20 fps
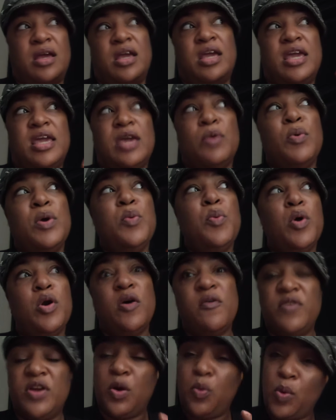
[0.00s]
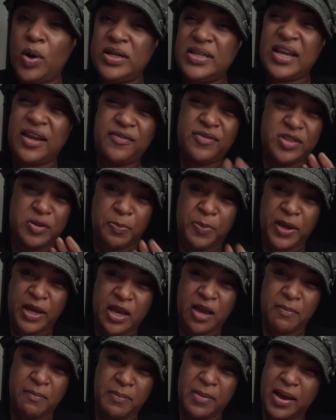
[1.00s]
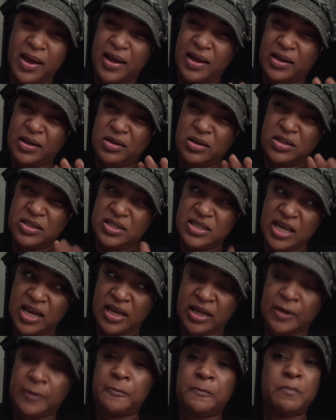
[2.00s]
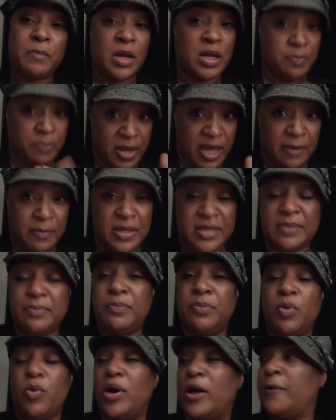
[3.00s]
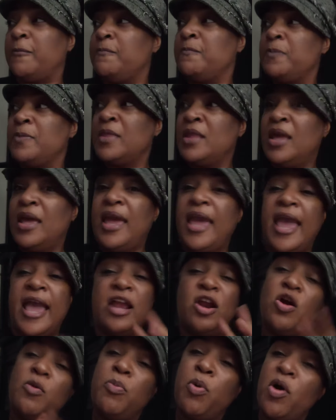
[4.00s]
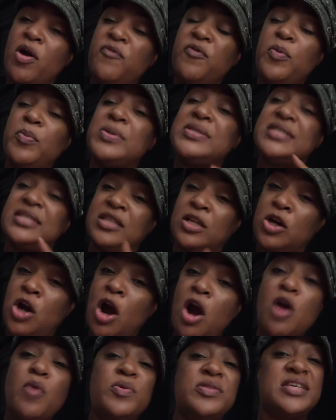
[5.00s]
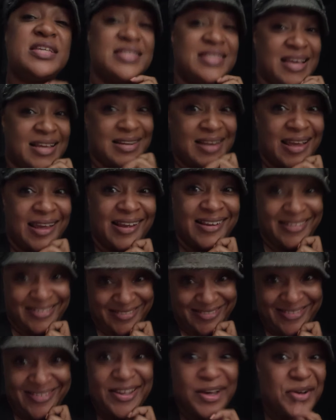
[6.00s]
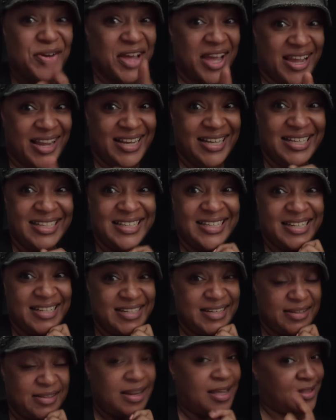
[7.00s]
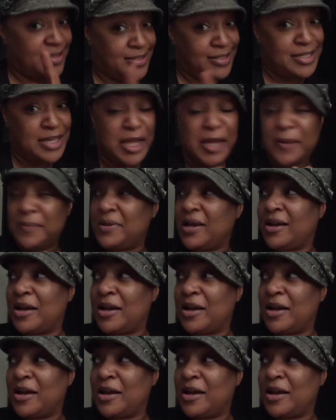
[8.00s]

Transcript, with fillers: He, we went over there one day to pick up my son, my baby boy. And her boyfriend was in the car with us that day. Okay? Now, this is deep.